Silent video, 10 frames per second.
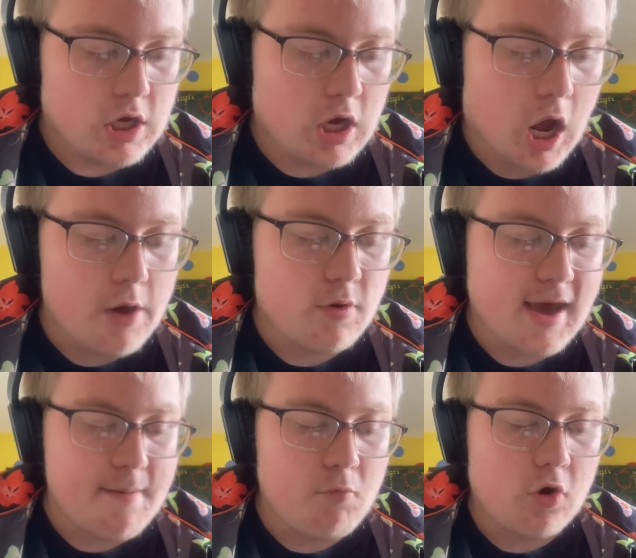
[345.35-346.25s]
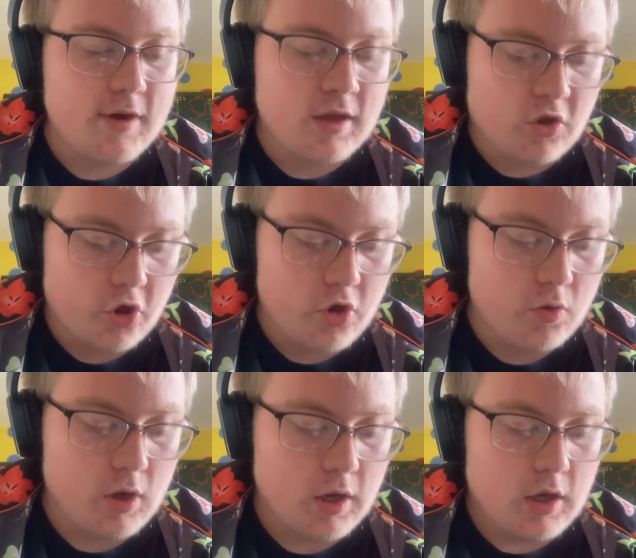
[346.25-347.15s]
I will get more
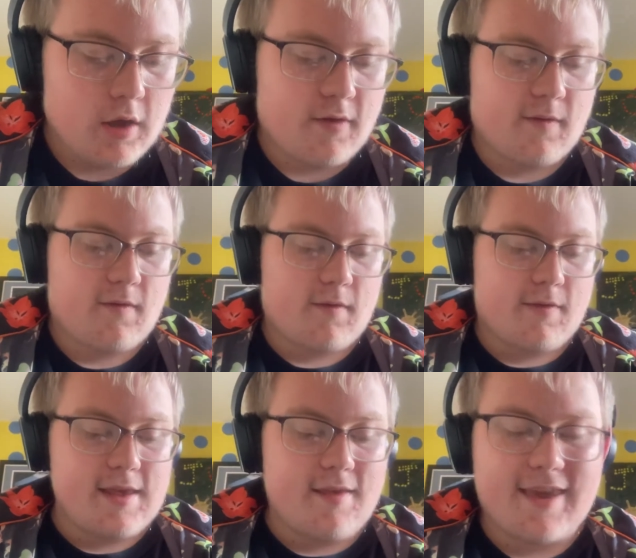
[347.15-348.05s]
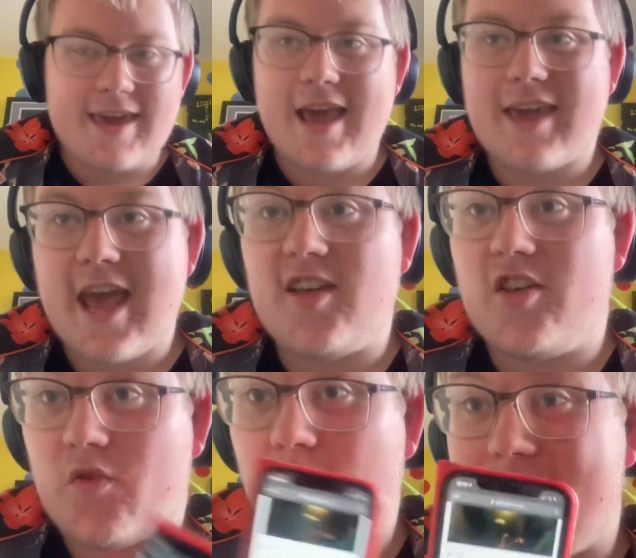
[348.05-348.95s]
into these
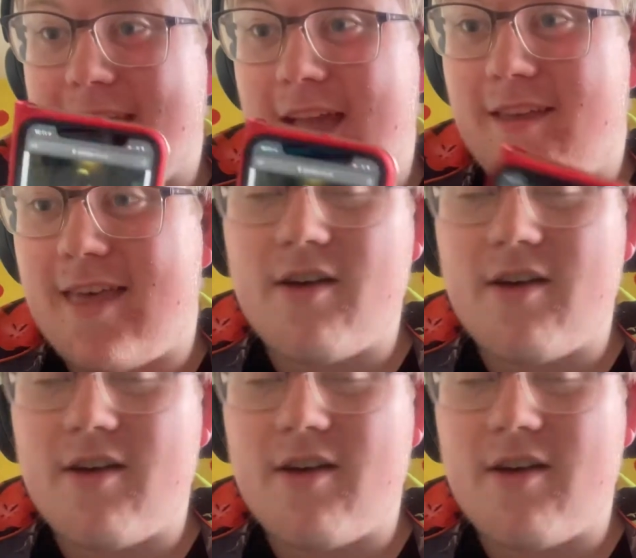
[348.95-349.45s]
killers when I get to their